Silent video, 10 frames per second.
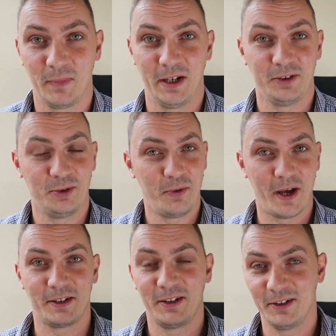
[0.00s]
and do
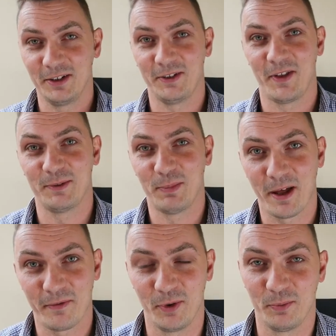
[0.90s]
that in that
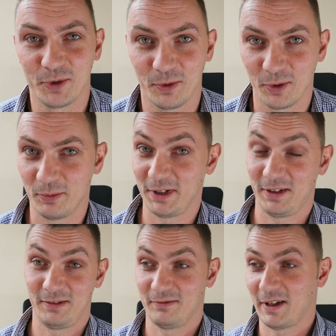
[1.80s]
bathroom, so
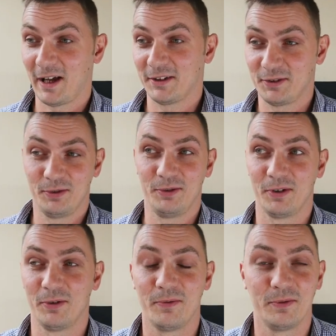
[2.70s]
nobody has
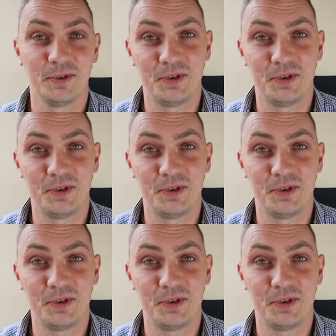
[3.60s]
to,